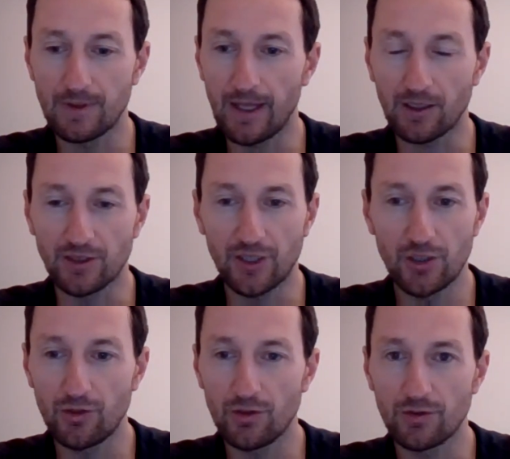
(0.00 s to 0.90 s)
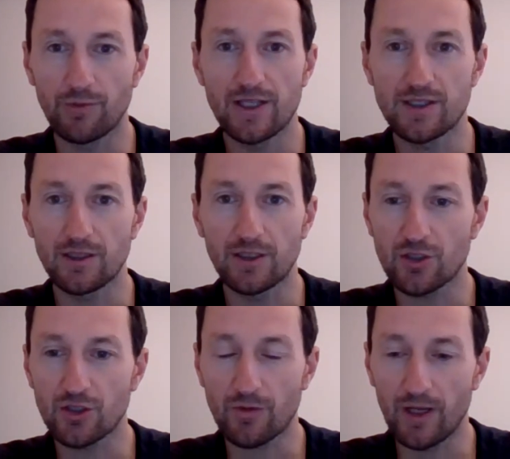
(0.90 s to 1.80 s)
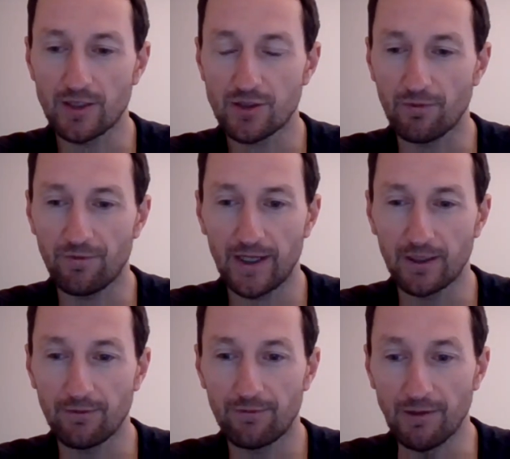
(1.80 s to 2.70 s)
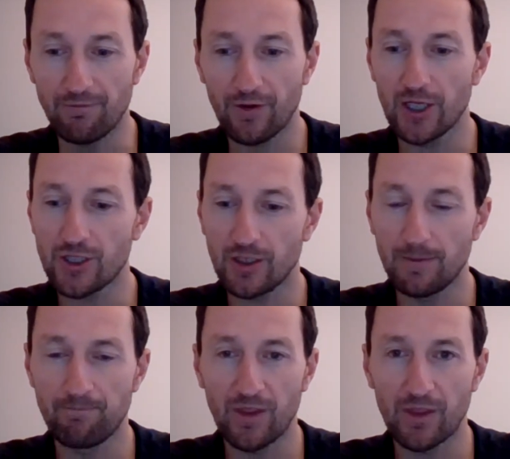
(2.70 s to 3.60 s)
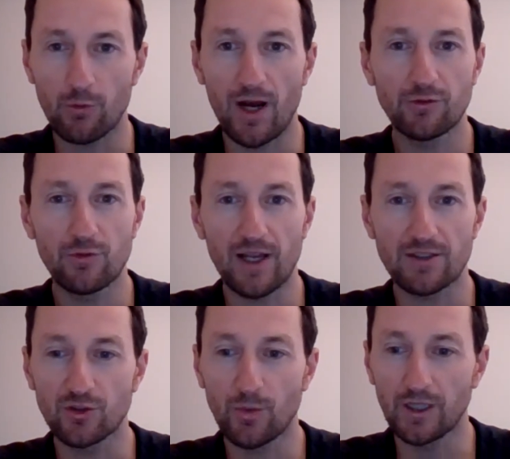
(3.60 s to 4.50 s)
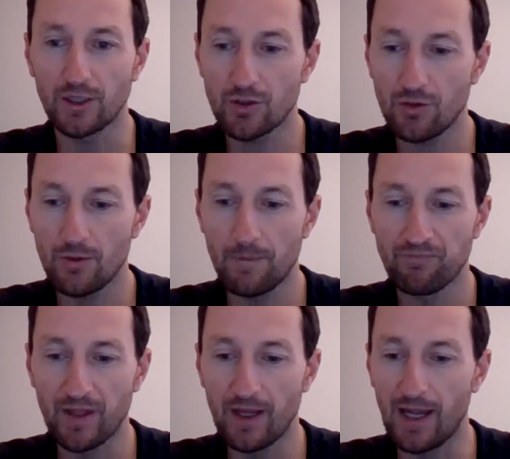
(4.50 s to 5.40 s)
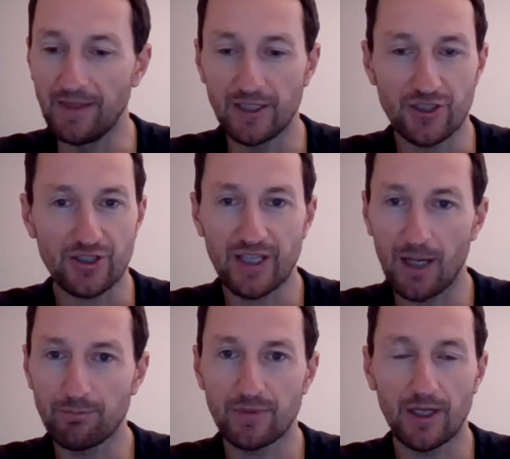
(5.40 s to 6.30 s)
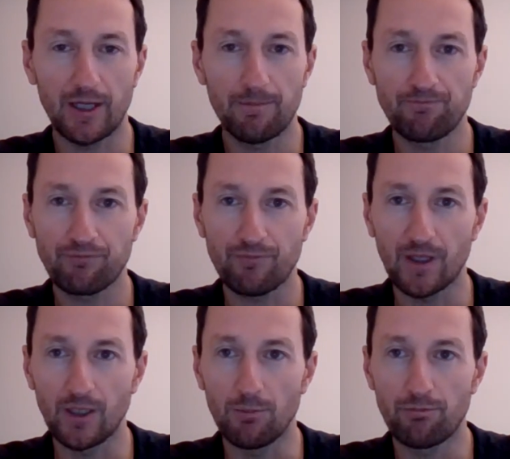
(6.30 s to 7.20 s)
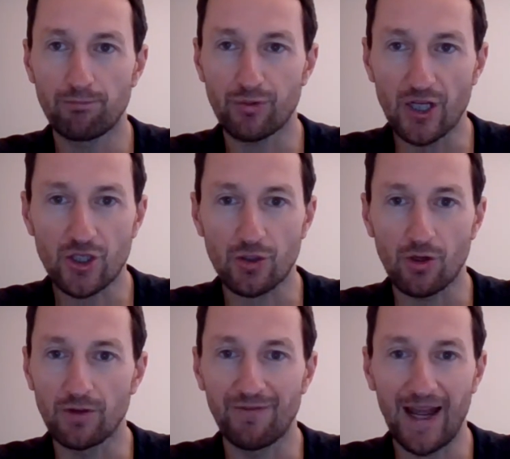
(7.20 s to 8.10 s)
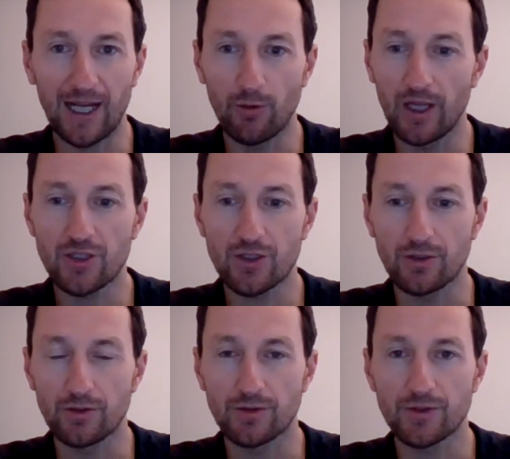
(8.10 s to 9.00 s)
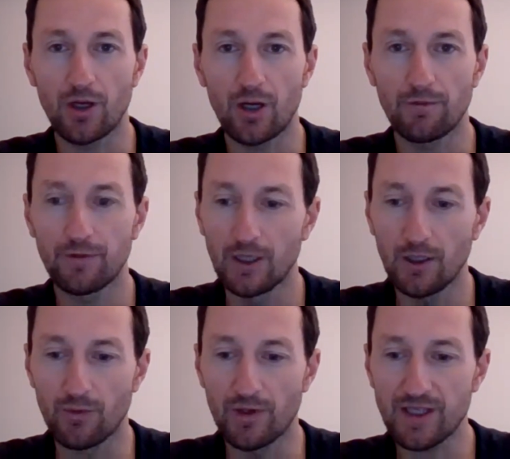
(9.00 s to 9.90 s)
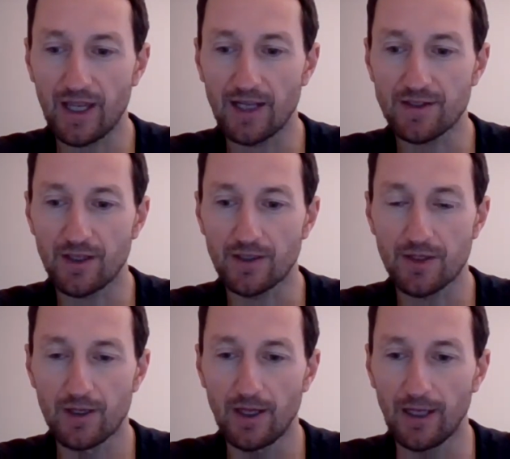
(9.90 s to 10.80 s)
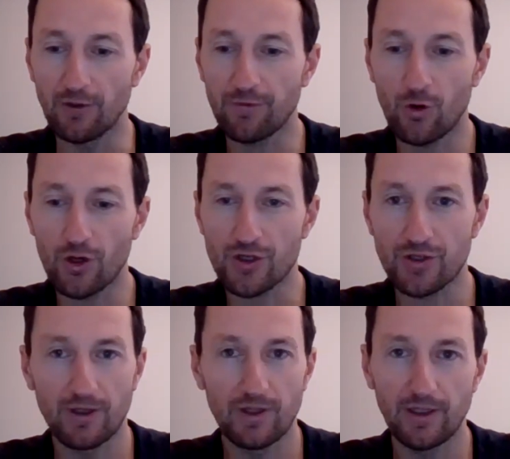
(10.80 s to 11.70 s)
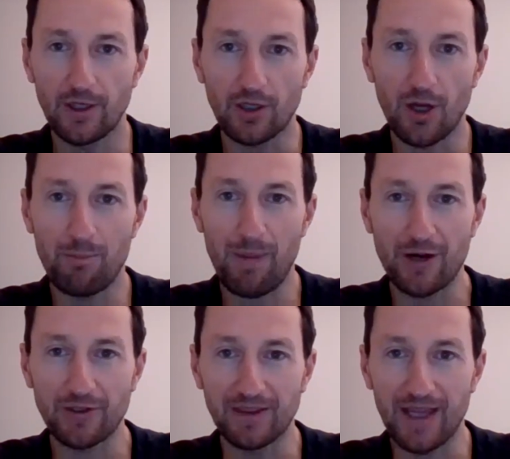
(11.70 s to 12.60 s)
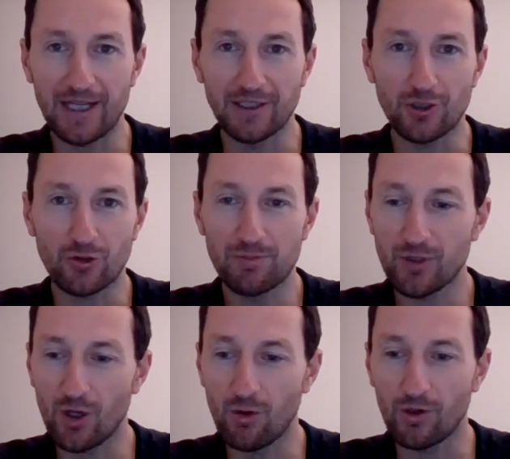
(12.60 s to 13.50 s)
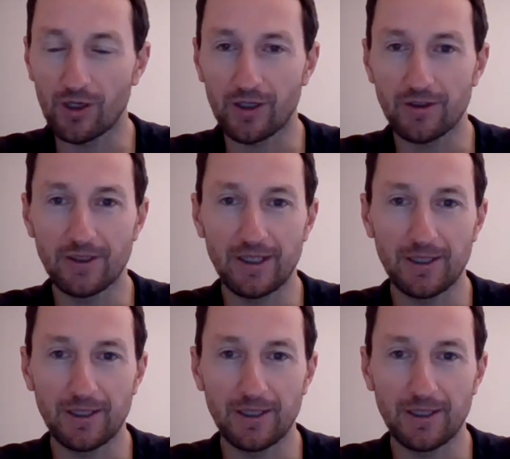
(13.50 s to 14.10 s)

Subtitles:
they continued raising the interest rates to fight inflation throughout 2022, and that just kept pressure on valuations of risk assets. And of course, compounding that in crypto, where